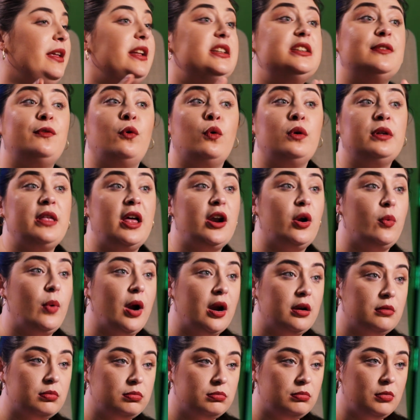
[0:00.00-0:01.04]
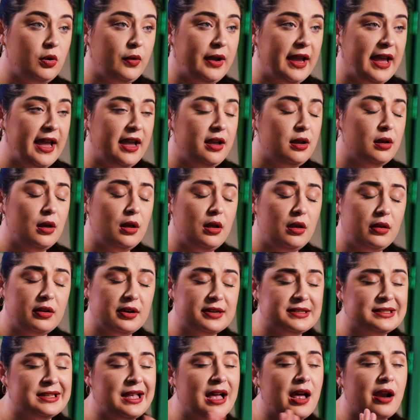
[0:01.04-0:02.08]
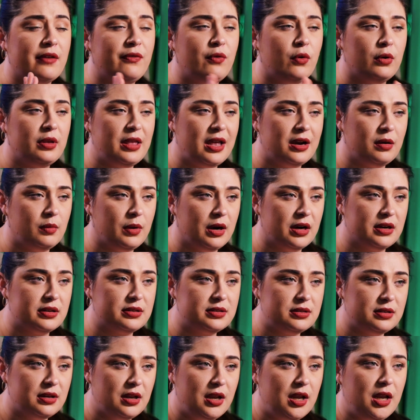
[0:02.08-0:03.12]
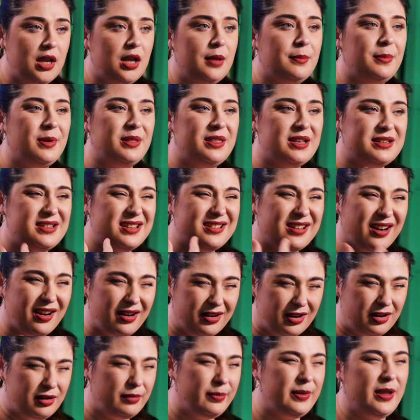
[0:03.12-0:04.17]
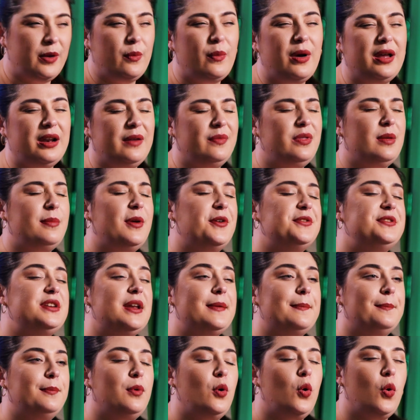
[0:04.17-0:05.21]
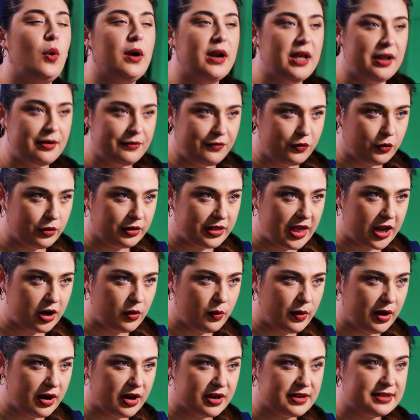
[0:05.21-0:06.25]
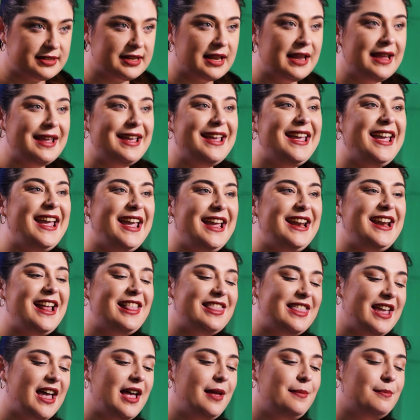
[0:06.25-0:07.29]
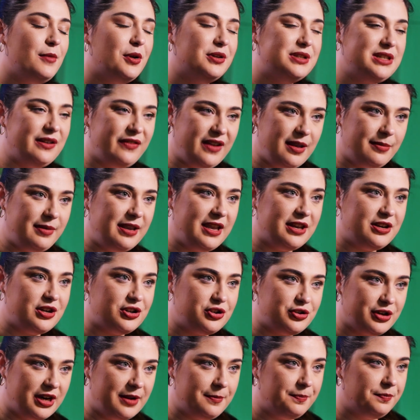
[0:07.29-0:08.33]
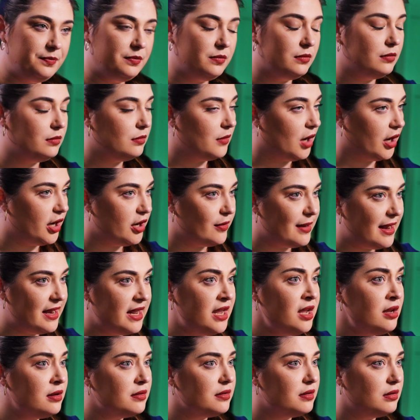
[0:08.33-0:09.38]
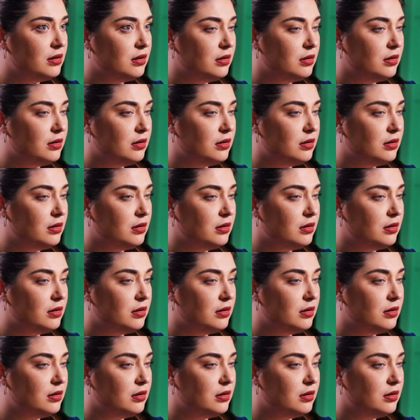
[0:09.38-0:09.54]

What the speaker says: It's a four-letter word, okay? There's a lot of four-letter words, but this is arguably one of the most important four-letter words in the multifamily industry. Are you ready?